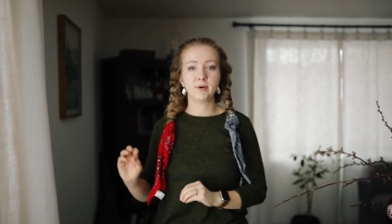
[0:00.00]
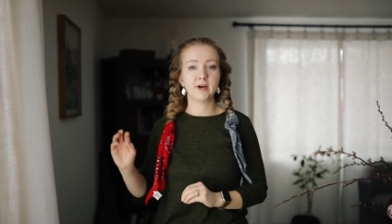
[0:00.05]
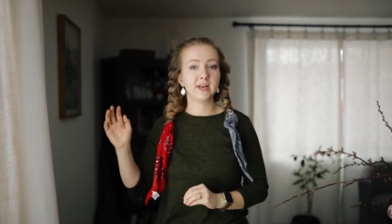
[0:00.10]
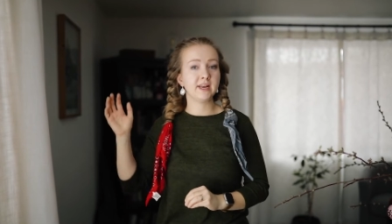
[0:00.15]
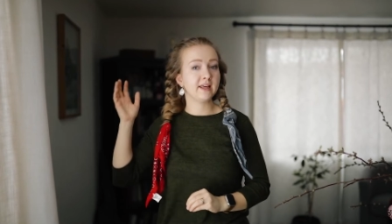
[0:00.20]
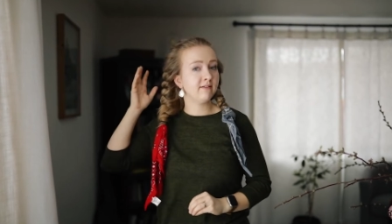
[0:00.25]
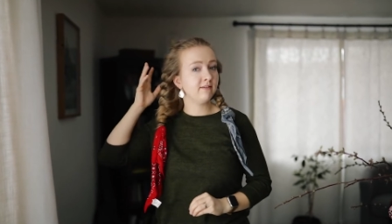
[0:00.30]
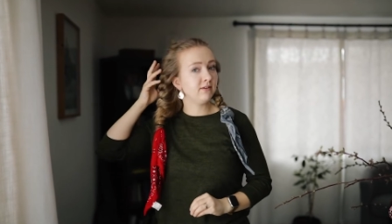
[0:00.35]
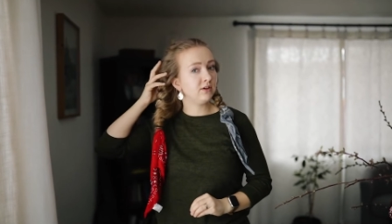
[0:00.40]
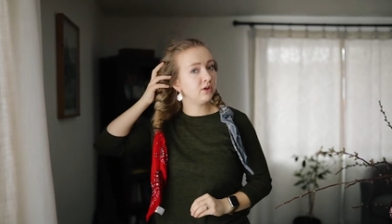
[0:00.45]
but
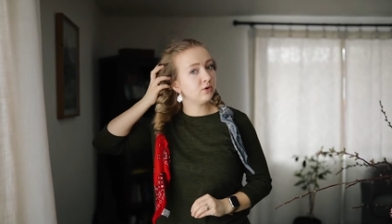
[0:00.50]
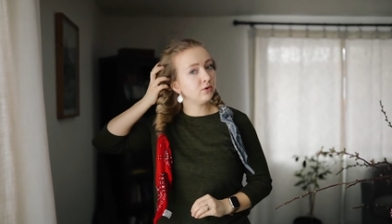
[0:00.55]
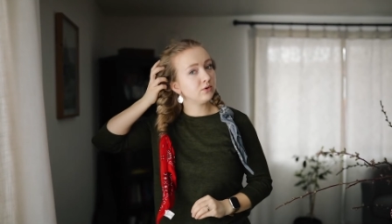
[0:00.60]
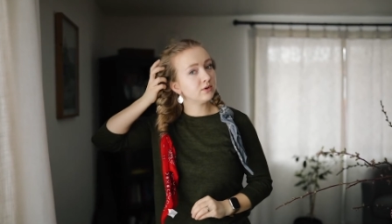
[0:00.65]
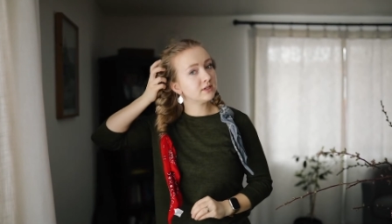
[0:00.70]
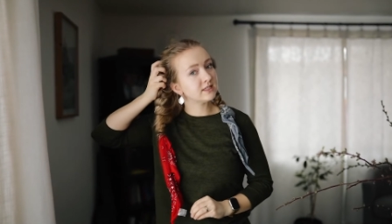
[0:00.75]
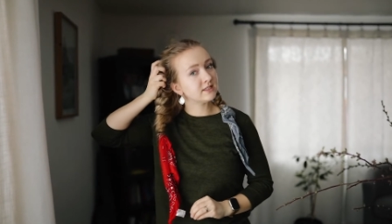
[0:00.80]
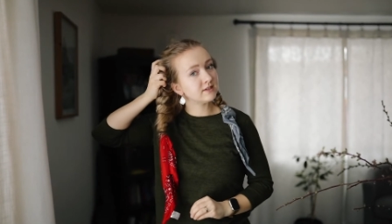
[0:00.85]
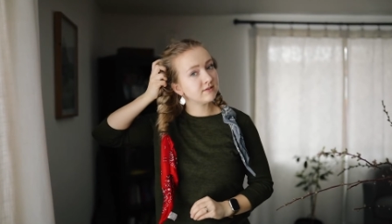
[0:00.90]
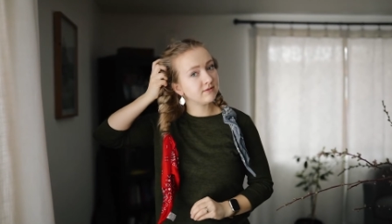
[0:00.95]
if you
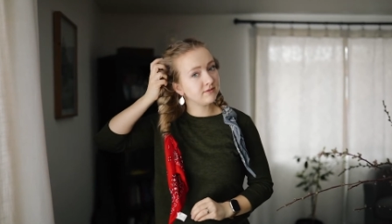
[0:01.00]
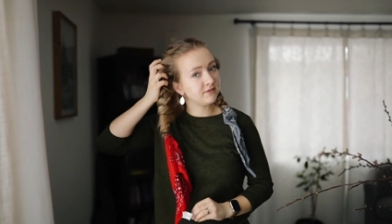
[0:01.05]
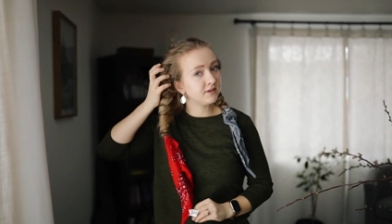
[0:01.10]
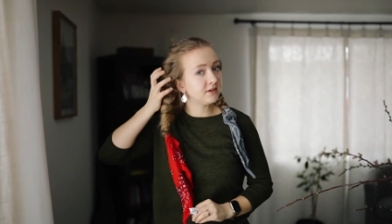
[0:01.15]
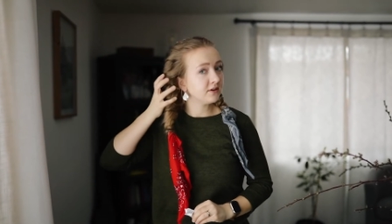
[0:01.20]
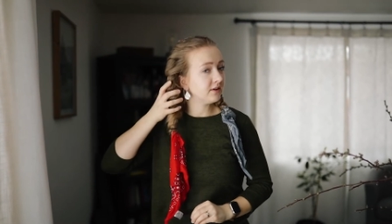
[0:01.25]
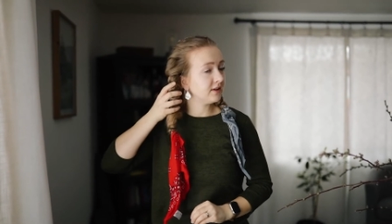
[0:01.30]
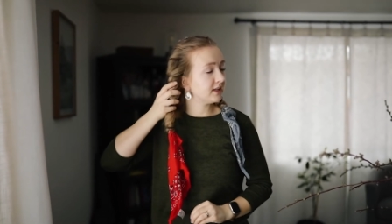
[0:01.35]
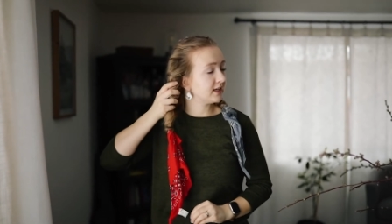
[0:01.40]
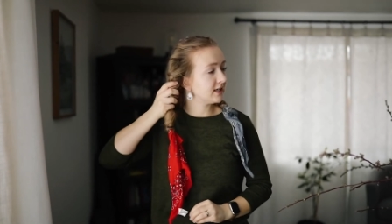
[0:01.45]

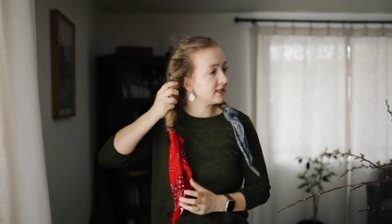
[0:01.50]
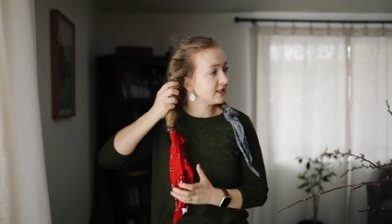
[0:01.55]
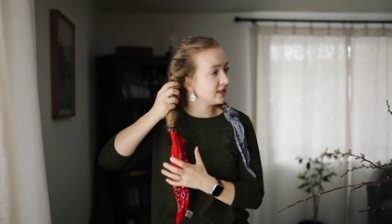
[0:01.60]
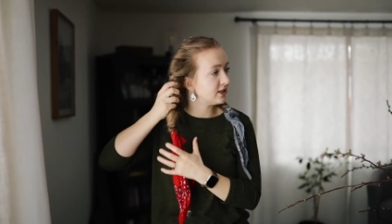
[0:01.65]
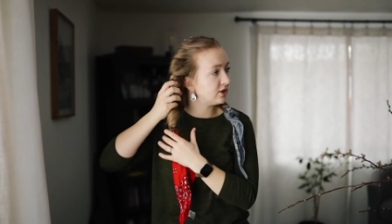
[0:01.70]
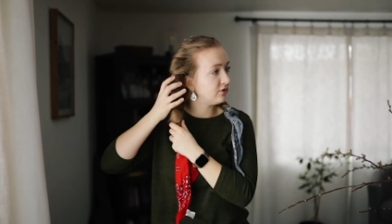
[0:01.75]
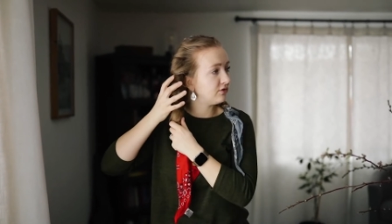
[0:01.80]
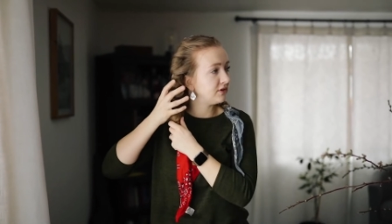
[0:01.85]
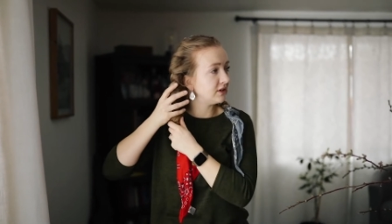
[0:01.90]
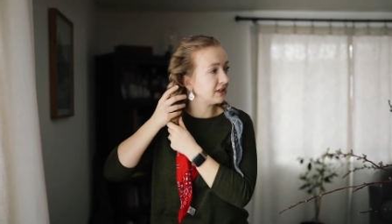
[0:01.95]
feel this
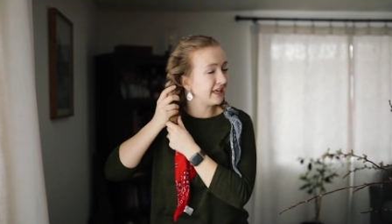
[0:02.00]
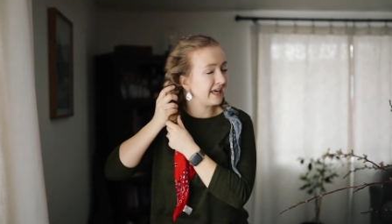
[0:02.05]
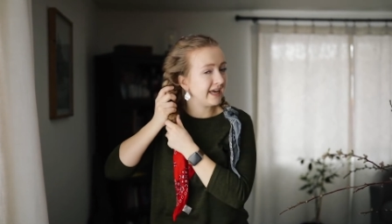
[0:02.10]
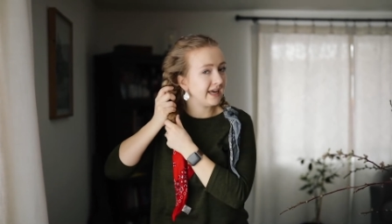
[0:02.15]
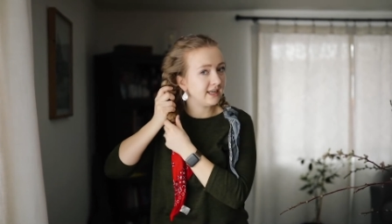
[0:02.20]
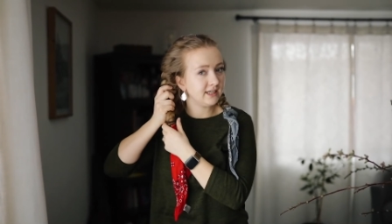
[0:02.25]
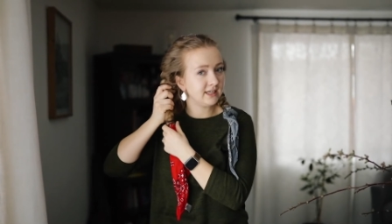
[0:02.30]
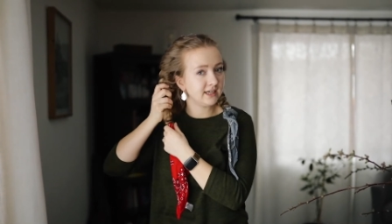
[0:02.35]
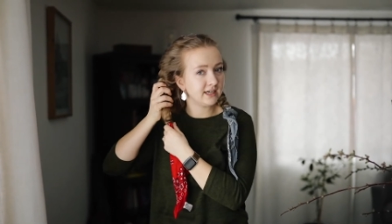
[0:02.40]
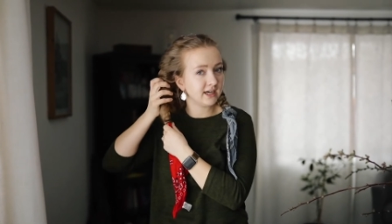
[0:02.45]
and you feel
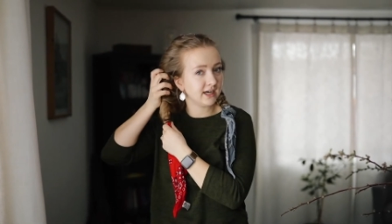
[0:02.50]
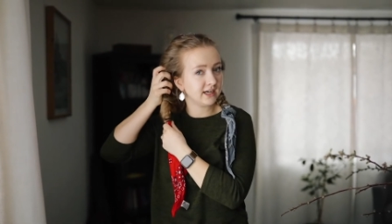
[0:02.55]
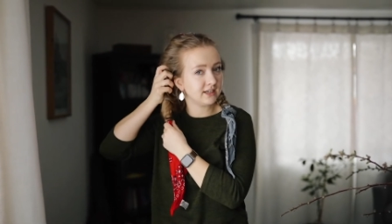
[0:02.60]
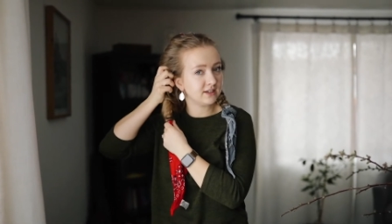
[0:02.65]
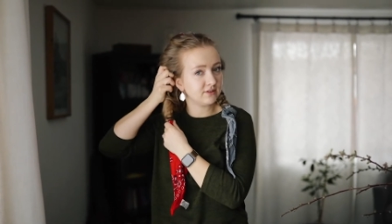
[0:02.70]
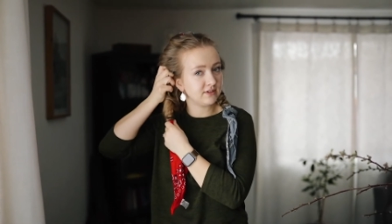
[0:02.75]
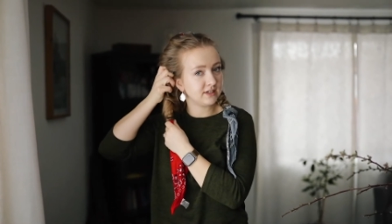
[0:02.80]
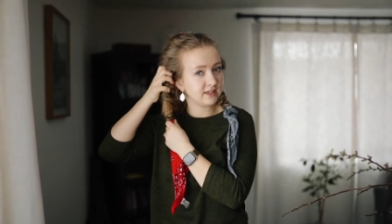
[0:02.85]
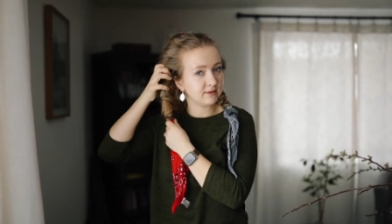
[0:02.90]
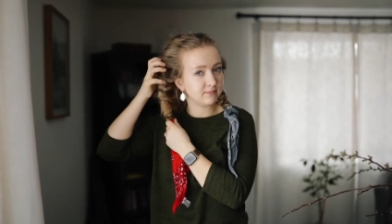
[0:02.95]
any kind
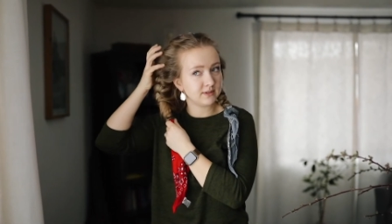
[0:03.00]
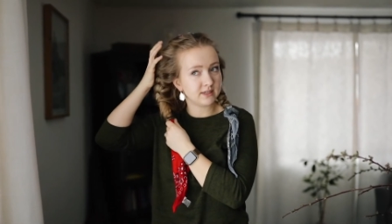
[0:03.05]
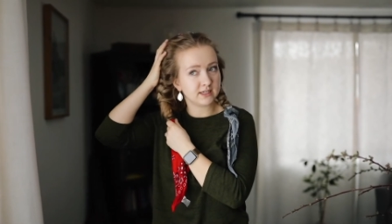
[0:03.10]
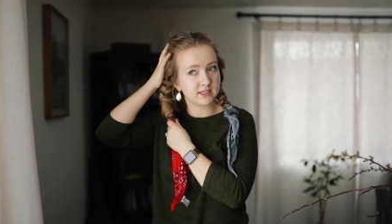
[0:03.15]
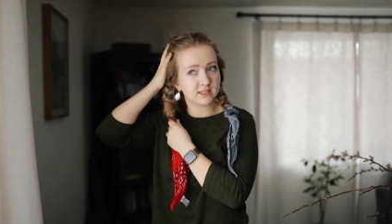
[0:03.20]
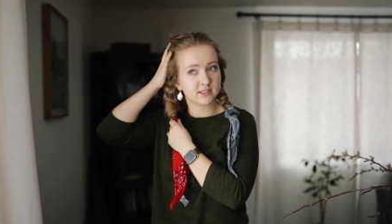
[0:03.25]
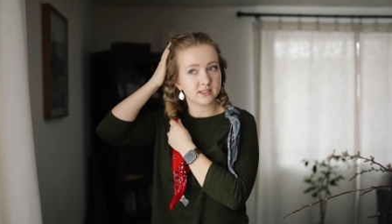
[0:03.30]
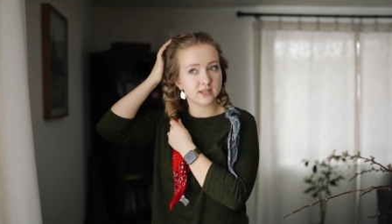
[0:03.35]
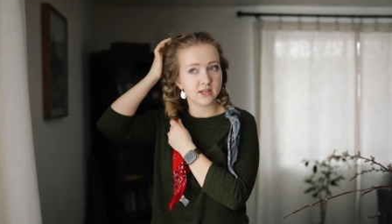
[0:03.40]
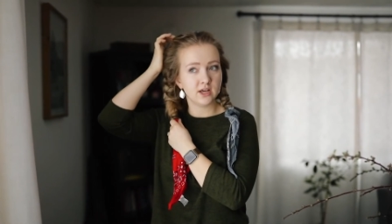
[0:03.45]
of
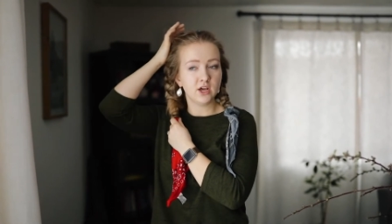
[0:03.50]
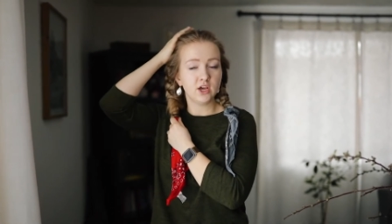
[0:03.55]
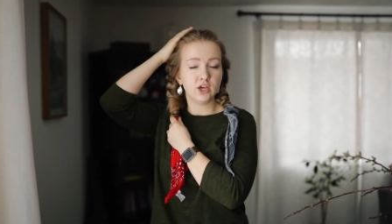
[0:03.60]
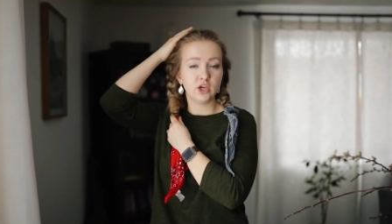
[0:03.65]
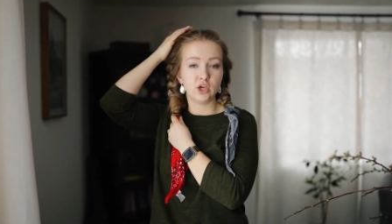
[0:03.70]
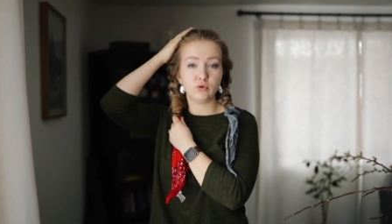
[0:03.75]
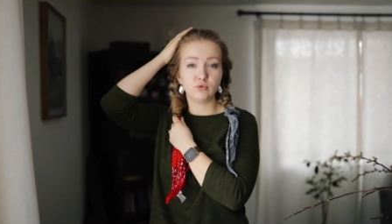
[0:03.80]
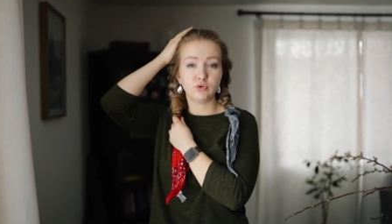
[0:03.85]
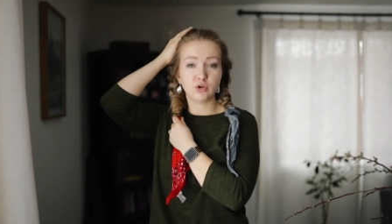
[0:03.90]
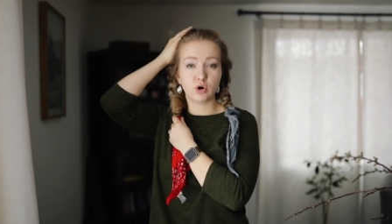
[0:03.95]
dampness,
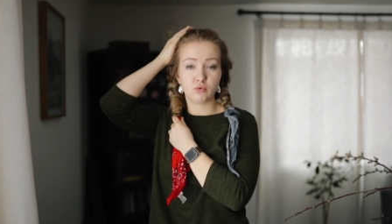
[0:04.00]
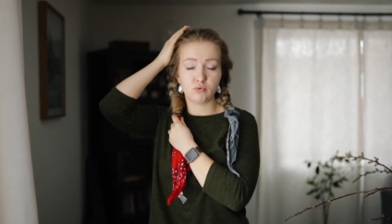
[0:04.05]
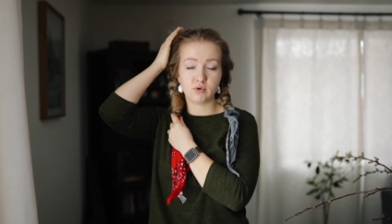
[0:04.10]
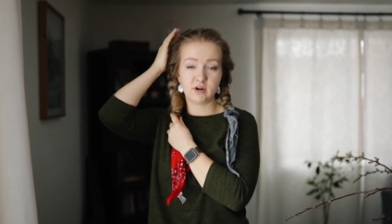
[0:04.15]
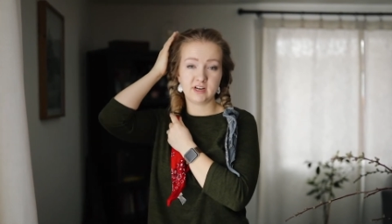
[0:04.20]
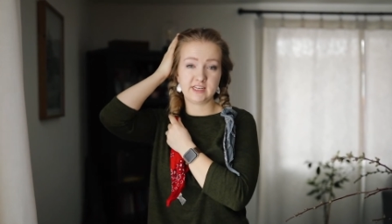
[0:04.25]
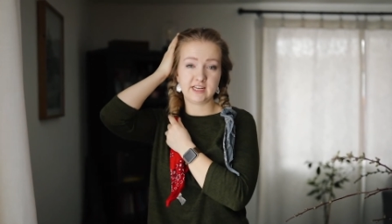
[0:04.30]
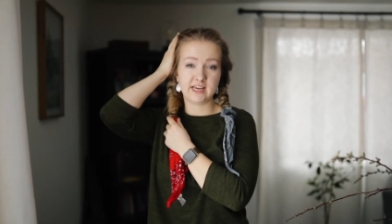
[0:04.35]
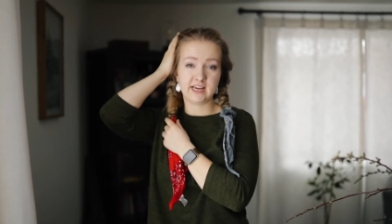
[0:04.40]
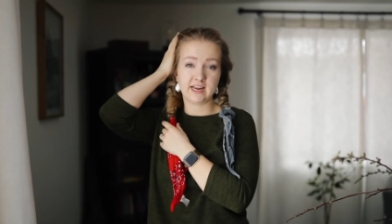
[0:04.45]
you don't
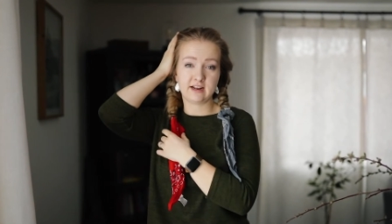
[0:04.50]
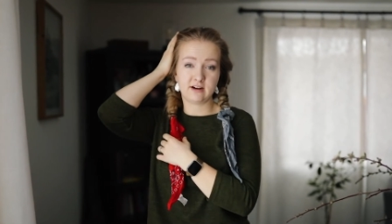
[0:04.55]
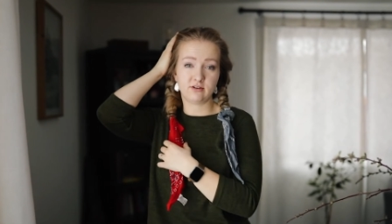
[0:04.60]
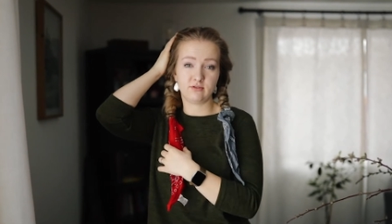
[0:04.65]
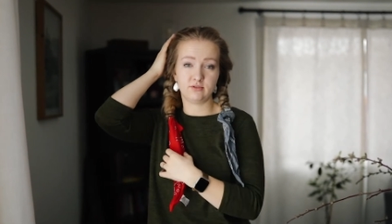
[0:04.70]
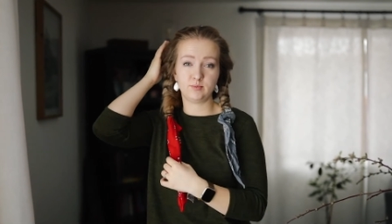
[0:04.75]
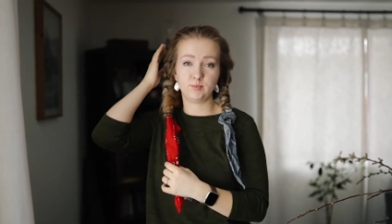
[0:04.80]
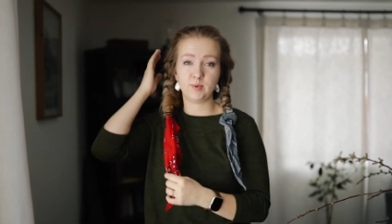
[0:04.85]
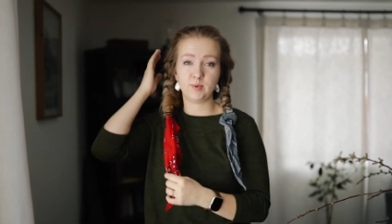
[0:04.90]
want to take it out,